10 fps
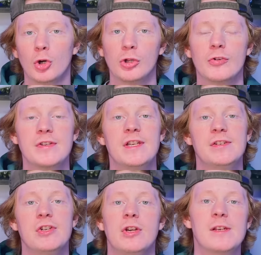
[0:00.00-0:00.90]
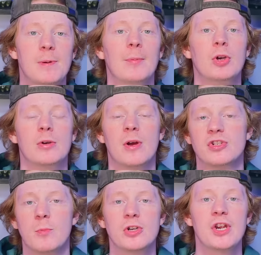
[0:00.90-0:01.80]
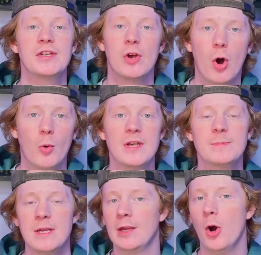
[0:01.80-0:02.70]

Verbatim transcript: Earlier in the season, you guys probably heard about Ja'Marr Chase always being